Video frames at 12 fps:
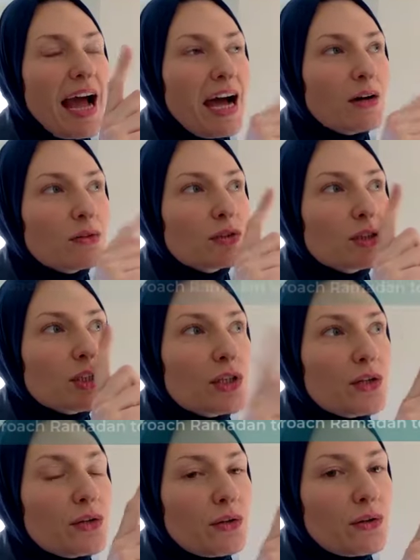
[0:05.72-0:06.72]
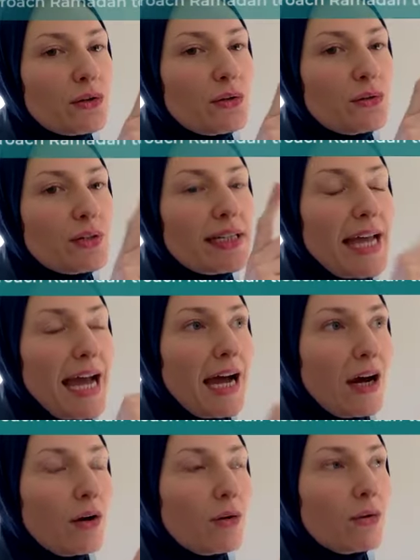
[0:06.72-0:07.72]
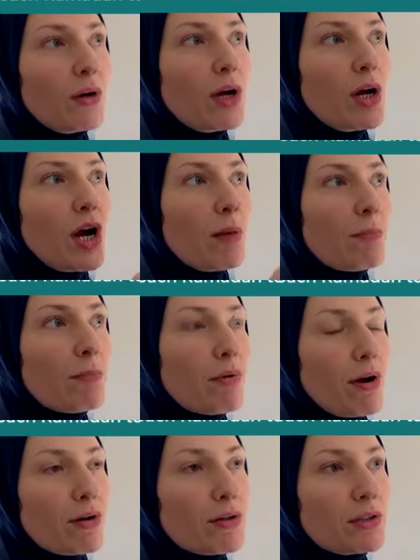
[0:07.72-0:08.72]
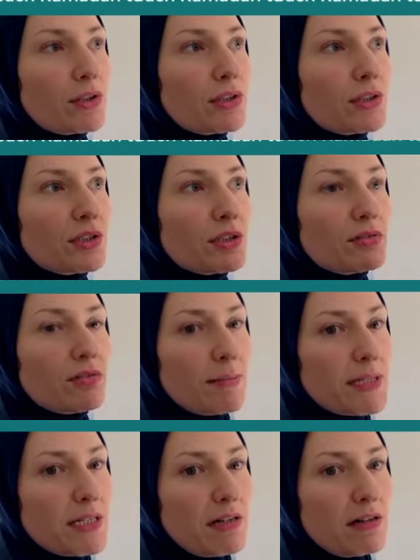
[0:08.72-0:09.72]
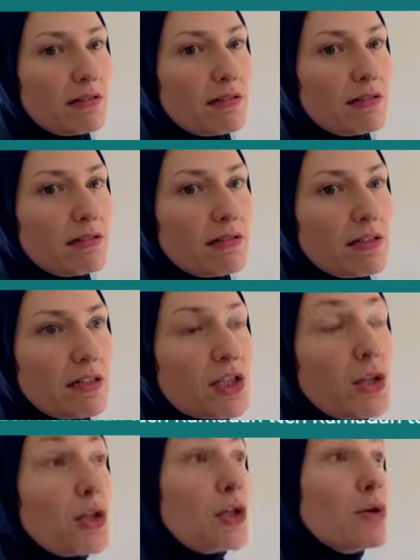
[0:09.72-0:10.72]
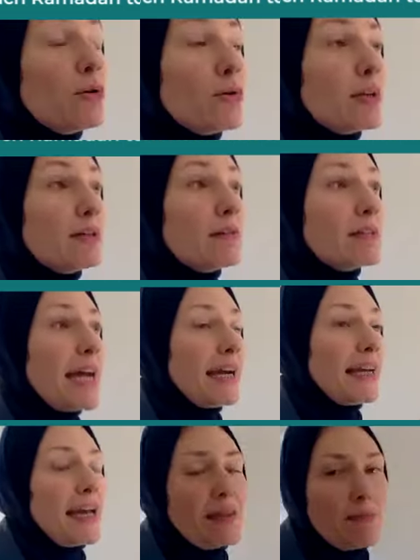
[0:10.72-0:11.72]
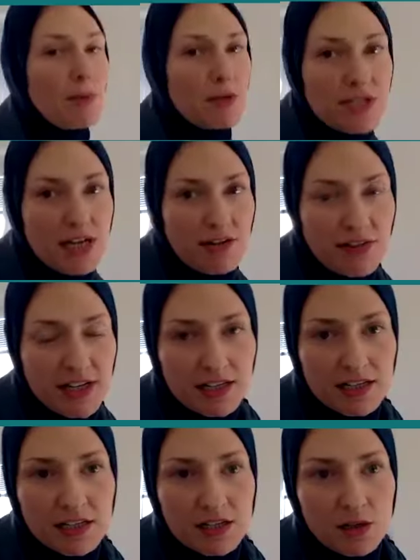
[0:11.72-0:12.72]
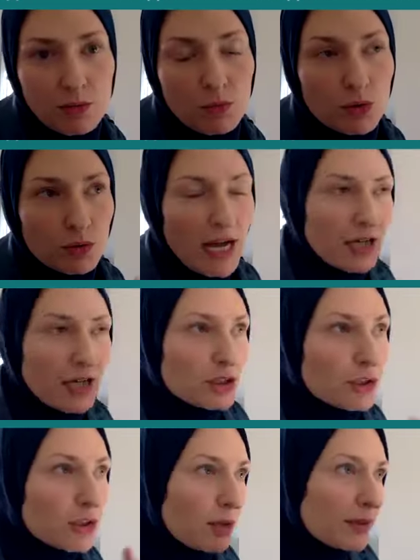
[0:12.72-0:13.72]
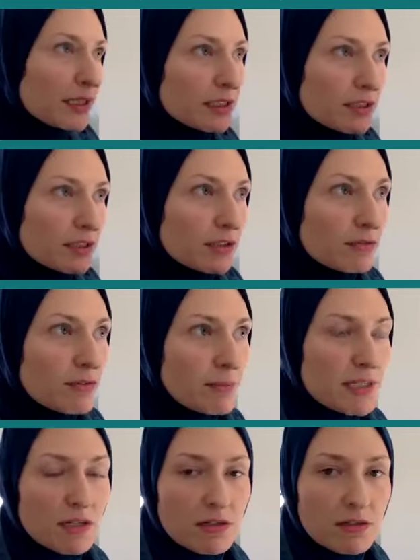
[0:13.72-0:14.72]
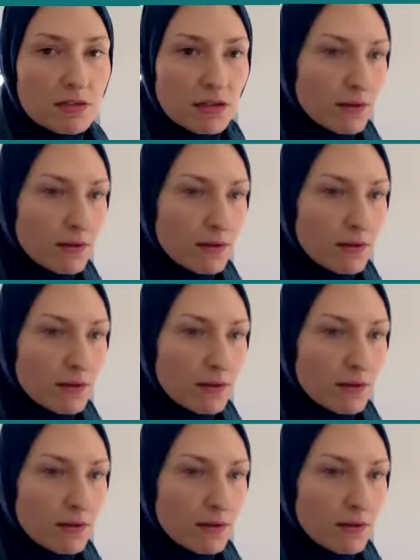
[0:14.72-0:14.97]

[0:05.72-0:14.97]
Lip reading: how do you now approach Ramadan so that you can get the most out of it? Like what, how do you go into Ramadan?